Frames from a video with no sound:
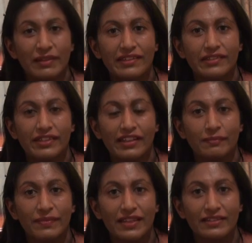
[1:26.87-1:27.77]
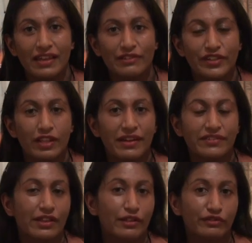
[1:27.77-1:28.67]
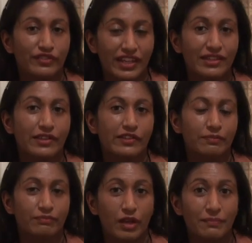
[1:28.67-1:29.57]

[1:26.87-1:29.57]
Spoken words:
places that I'd been and feel myself in those